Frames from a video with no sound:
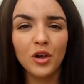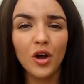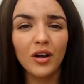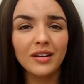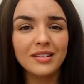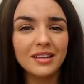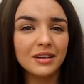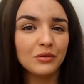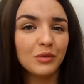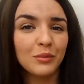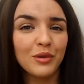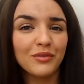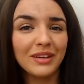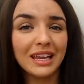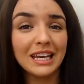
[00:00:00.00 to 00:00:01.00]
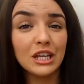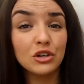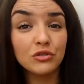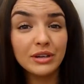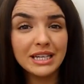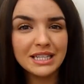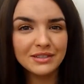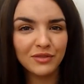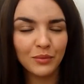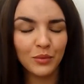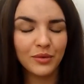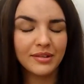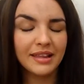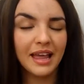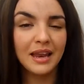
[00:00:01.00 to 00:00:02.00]
targeted at removing any grease
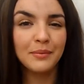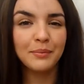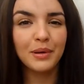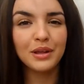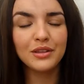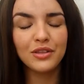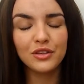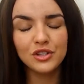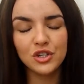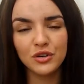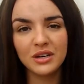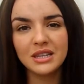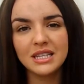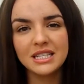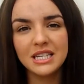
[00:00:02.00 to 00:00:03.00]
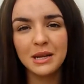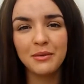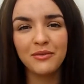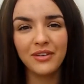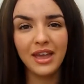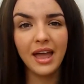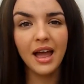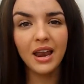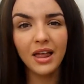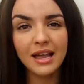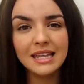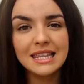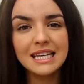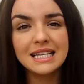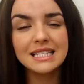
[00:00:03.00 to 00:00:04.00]
from your skin. But during this time of year, I
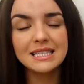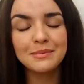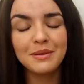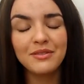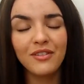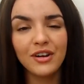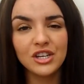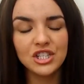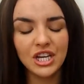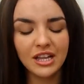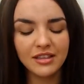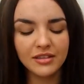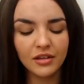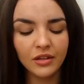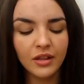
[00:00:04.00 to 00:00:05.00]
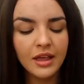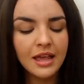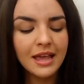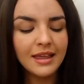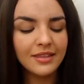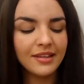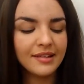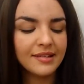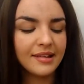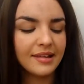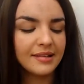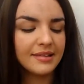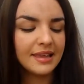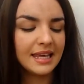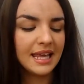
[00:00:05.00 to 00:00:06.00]
like things to be very gentle. This
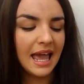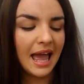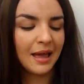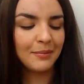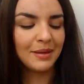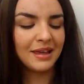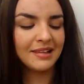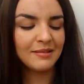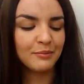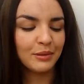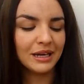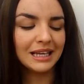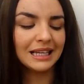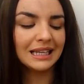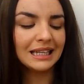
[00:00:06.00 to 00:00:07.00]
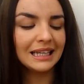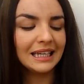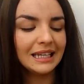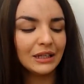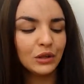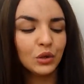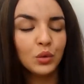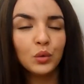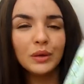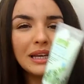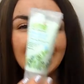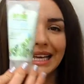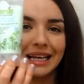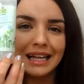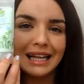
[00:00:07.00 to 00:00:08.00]
is the Amie Spring Clean
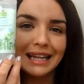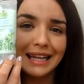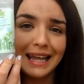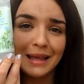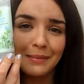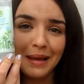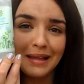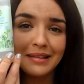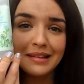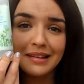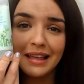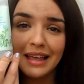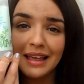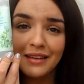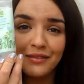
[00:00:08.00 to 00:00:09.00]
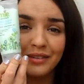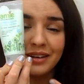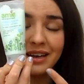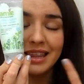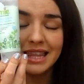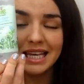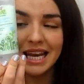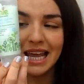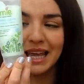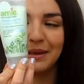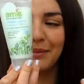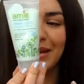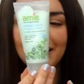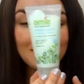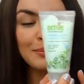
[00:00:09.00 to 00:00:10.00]
Cooling Clay Mask. Even the
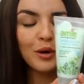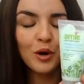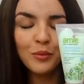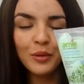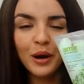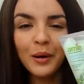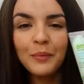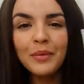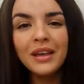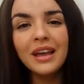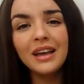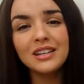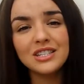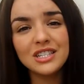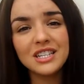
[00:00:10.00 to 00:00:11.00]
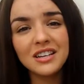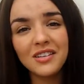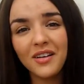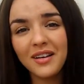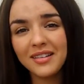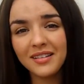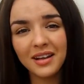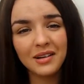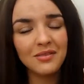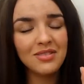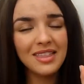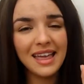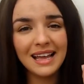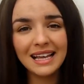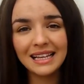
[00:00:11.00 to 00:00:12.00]
name is appropriate. Just a nice kind of
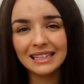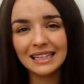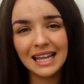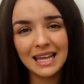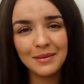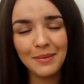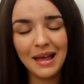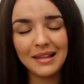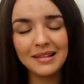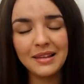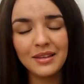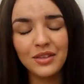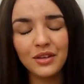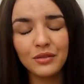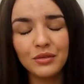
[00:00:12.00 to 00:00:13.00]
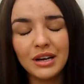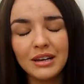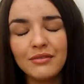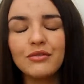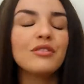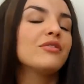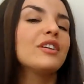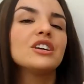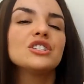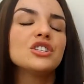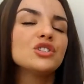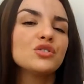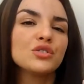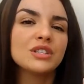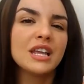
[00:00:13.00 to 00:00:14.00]
thick clay mask that really
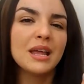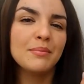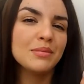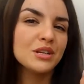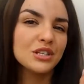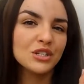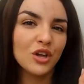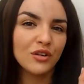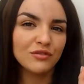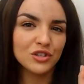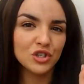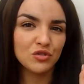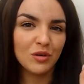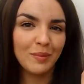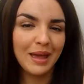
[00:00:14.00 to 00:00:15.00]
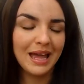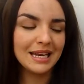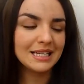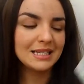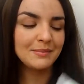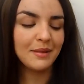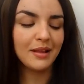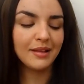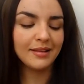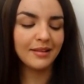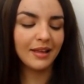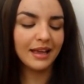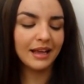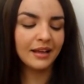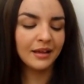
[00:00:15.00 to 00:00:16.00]
refreshes your skin but doesn't overstrip it, and it smells
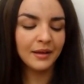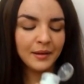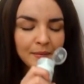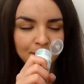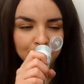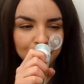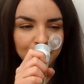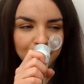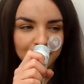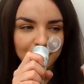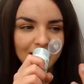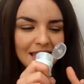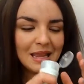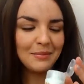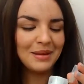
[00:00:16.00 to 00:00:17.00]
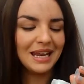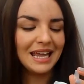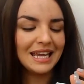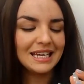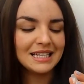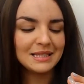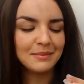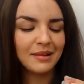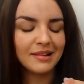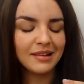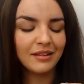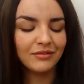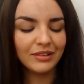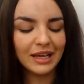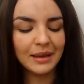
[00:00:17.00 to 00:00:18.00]
like lemonade. It smells
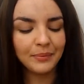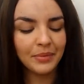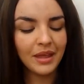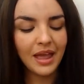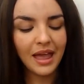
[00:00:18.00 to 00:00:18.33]
lovely.